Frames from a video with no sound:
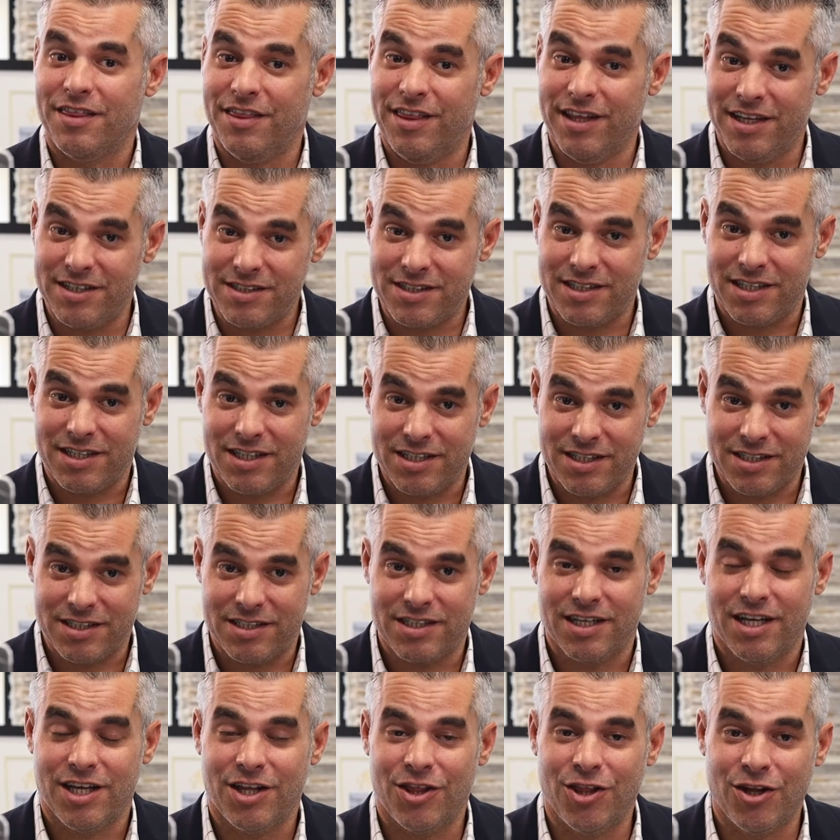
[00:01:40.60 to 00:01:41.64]
this
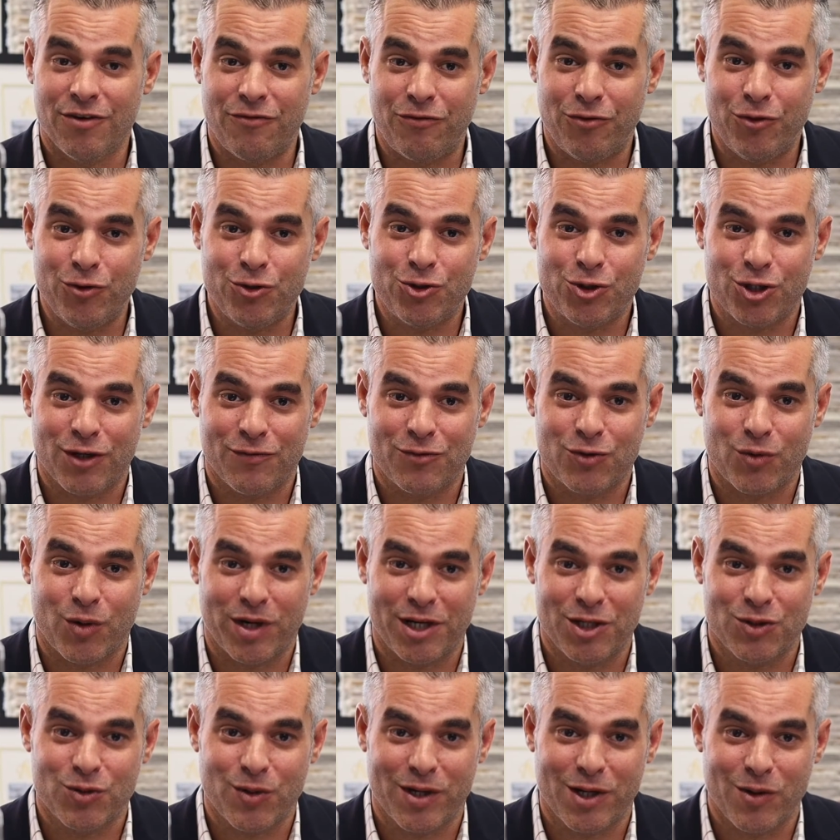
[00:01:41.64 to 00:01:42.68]
is the future of
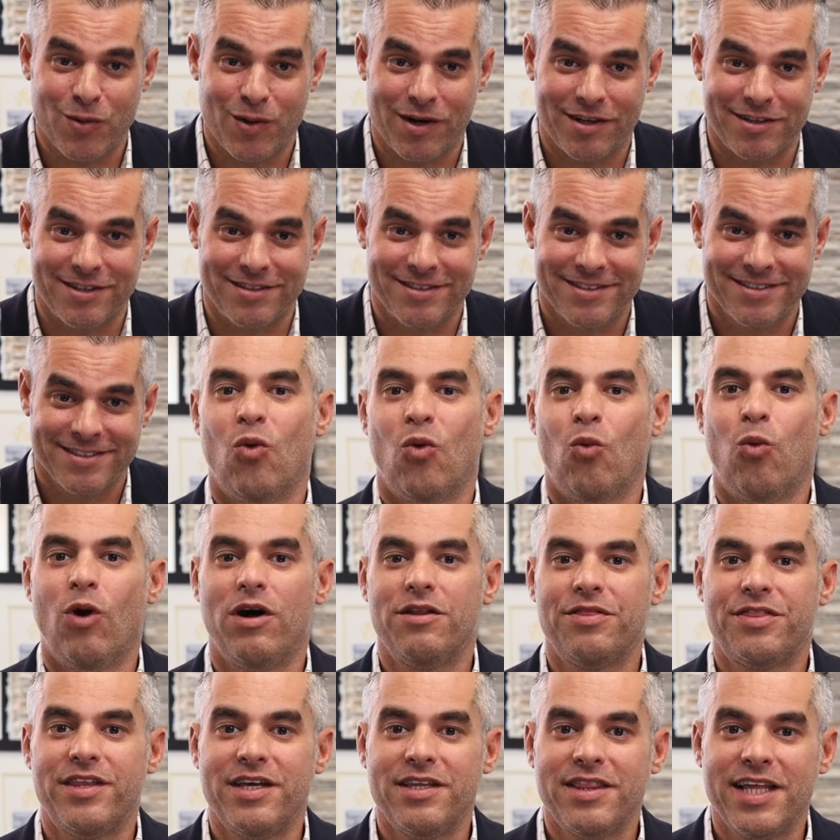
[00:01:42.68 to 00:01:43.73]
2021.
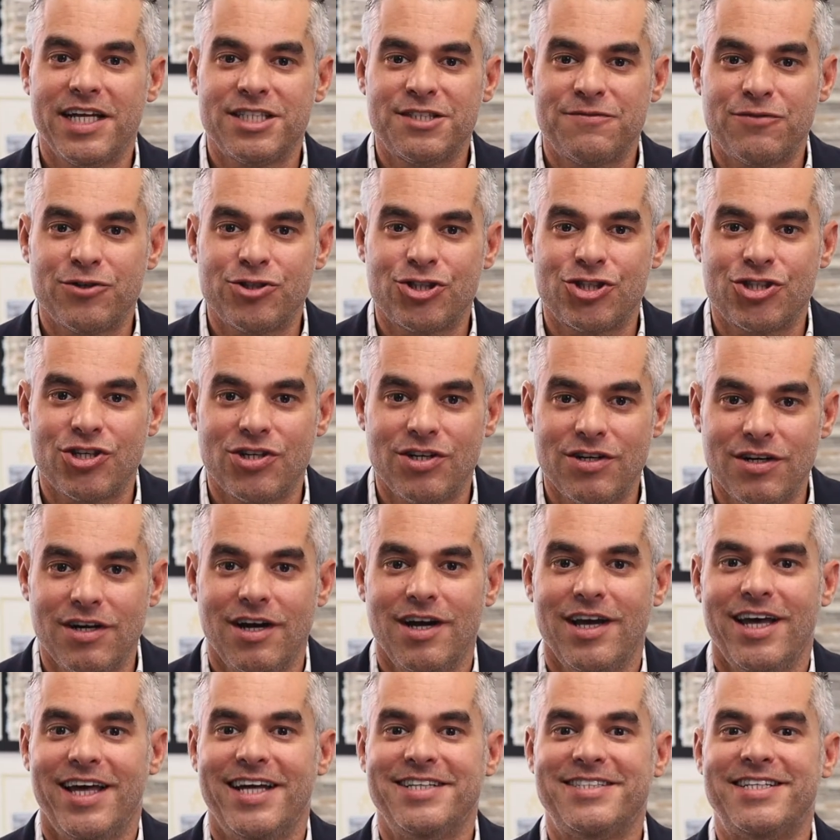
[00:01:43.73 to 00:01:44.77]
One thing that's for sure
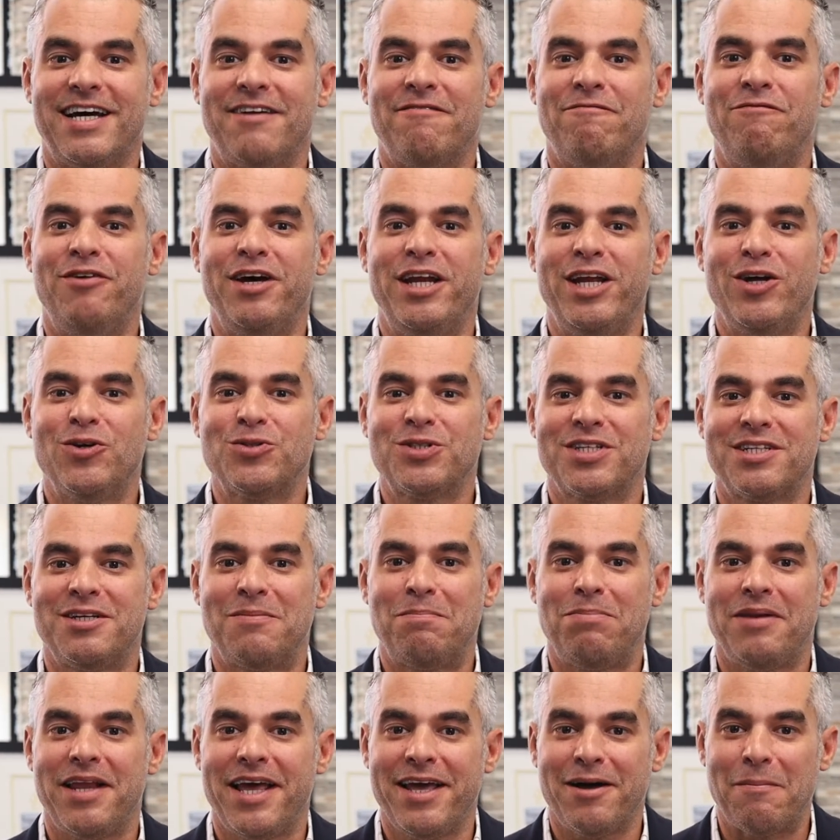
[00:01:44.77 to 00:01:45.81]
is that video is gonna
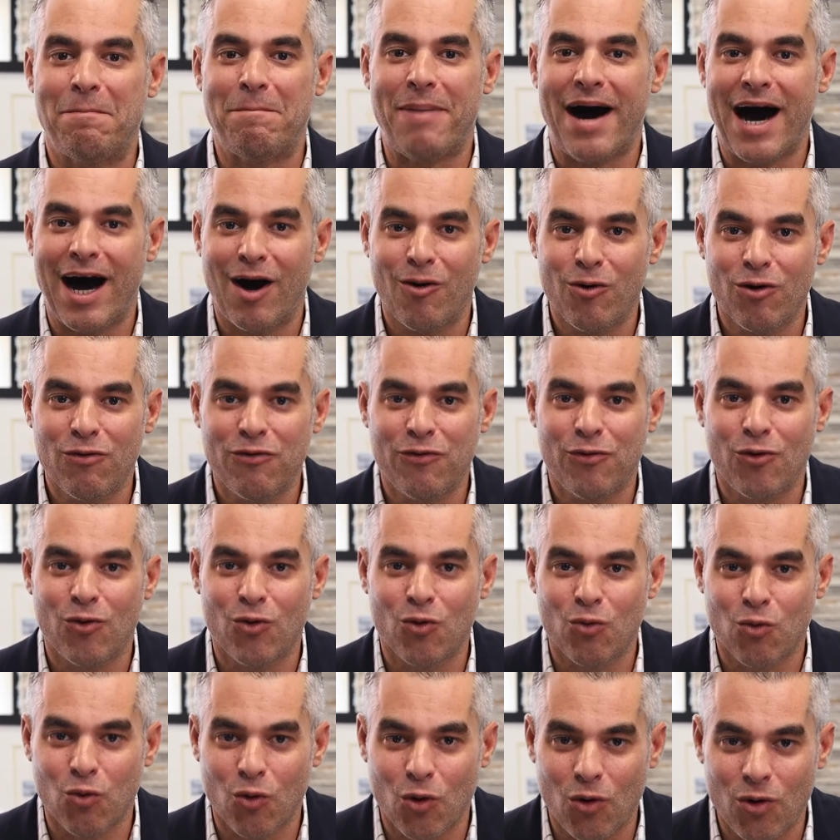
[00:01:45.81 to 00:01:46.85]
play a
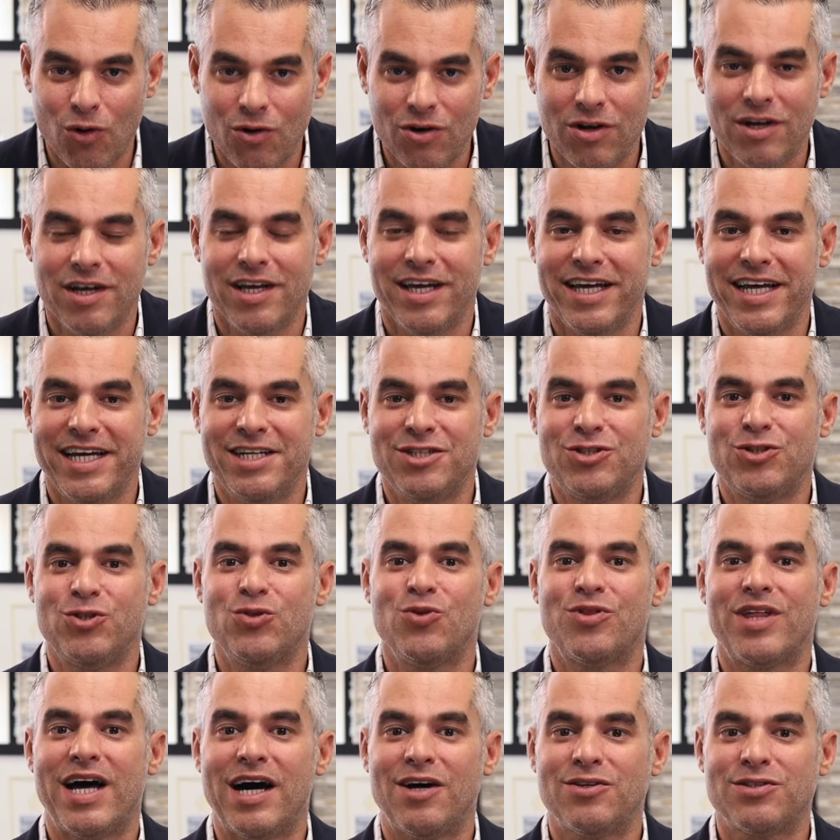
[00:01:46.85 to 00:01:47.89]
powerful role in
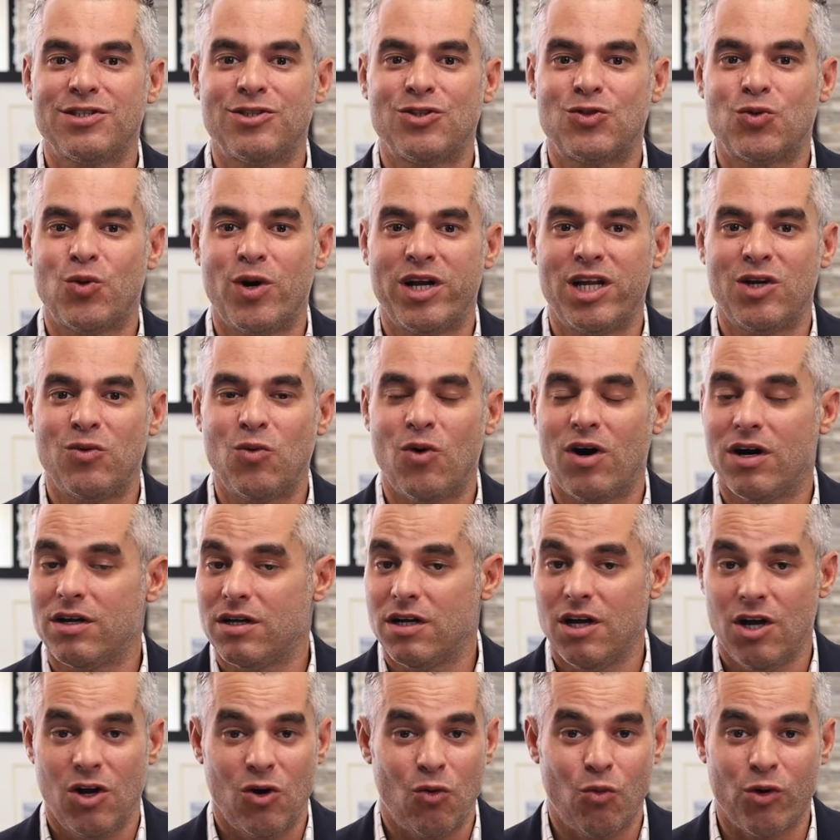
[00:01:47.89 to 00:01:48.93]
2021,
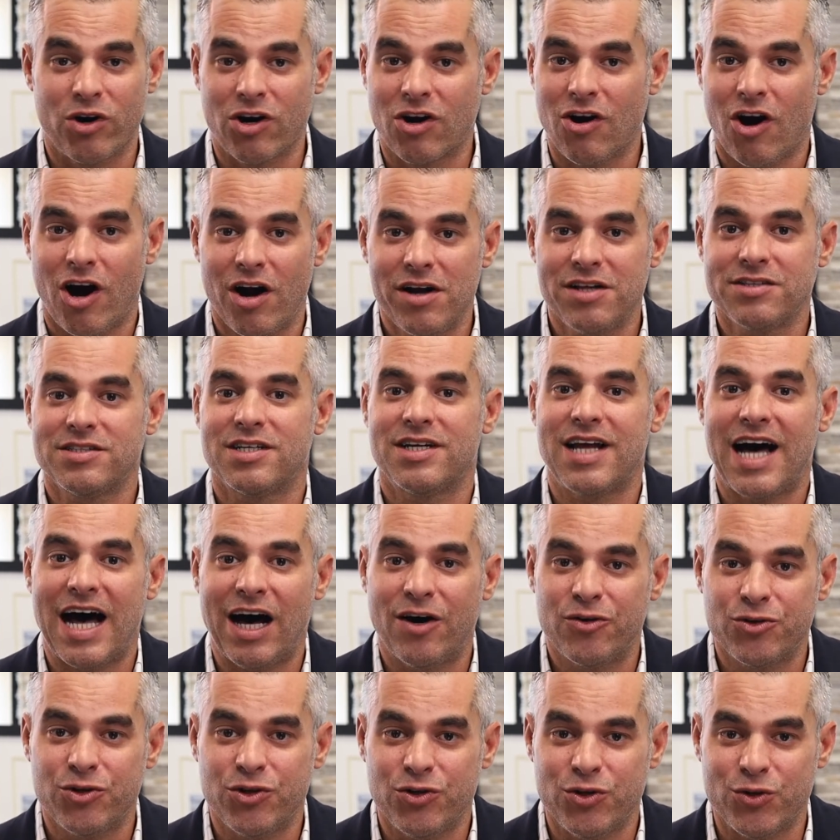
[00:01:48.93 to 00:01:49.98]
regardless on
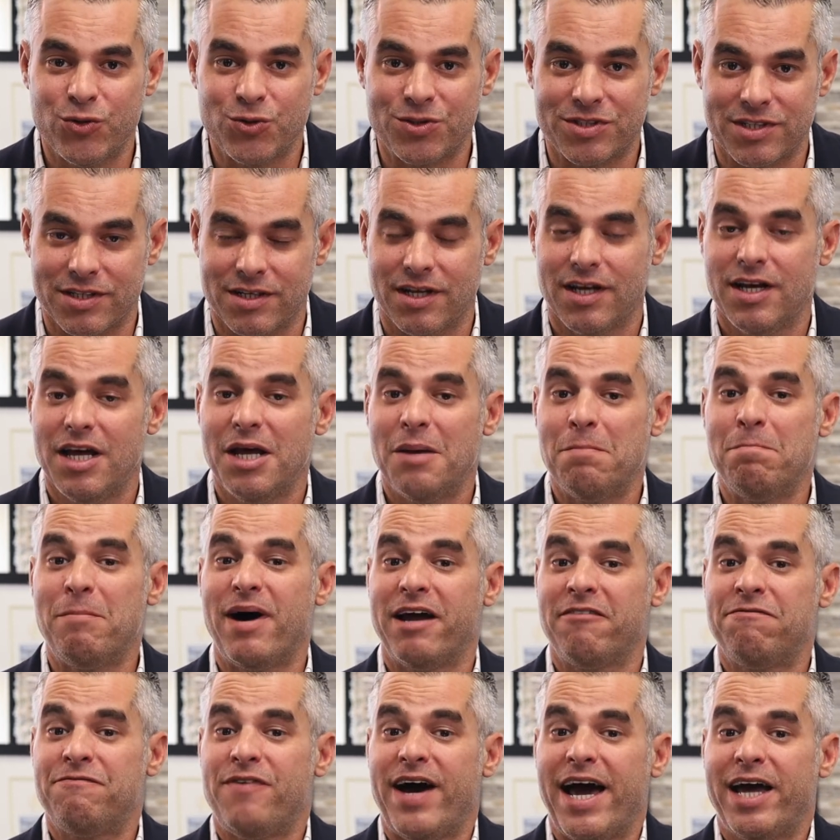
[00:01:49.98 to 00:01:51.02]
how you use it.
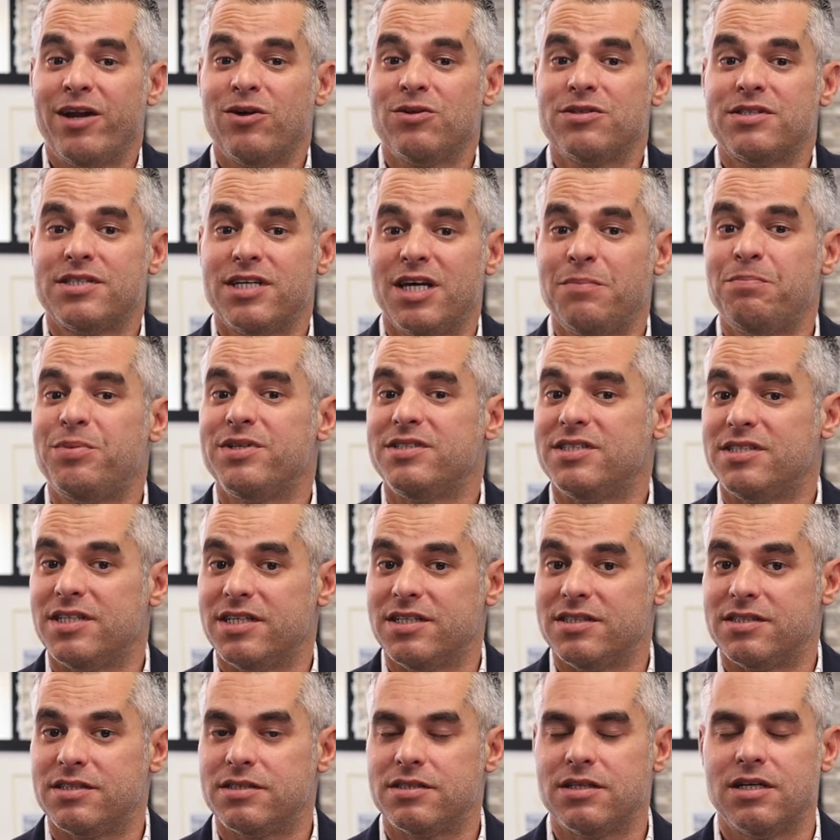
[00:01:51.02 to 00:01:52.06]
My final tip is
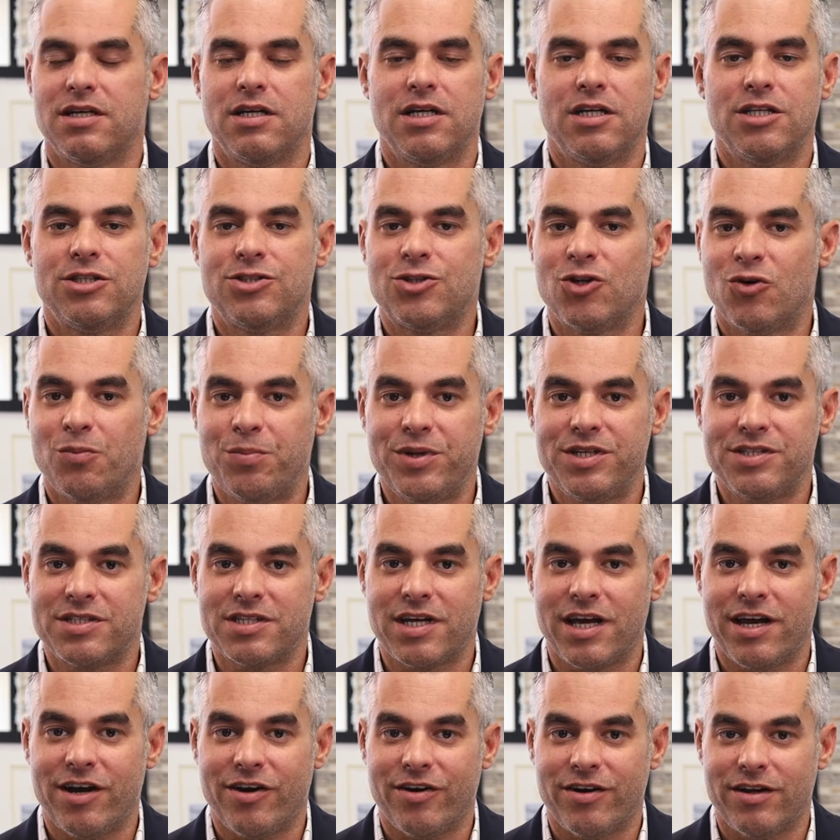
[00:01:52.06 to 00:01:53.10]
this, don't be
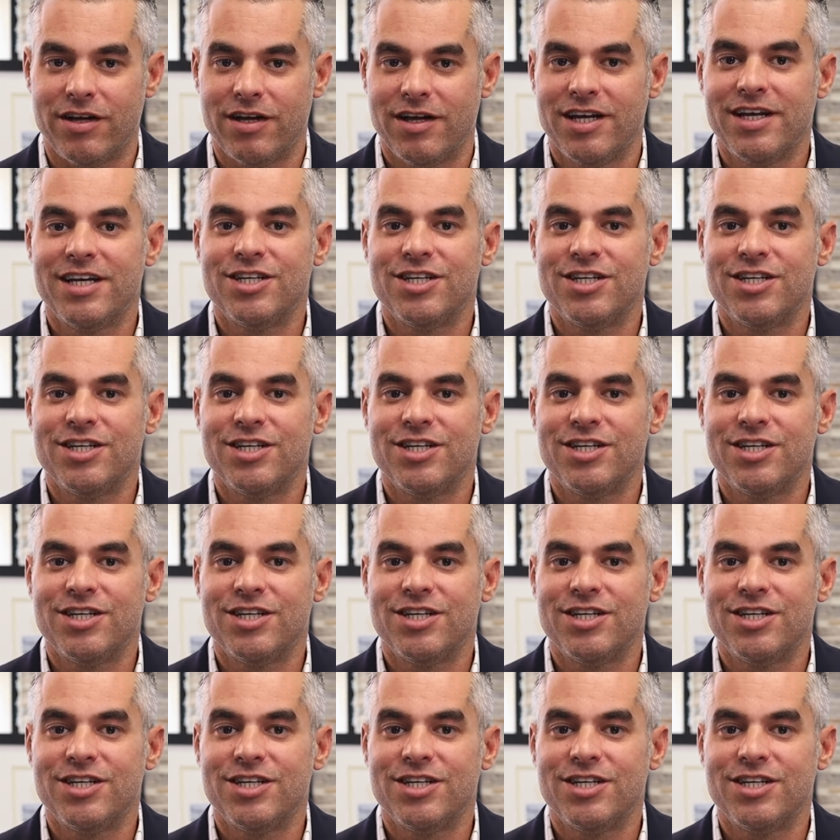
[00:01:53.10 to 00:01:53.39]
scared,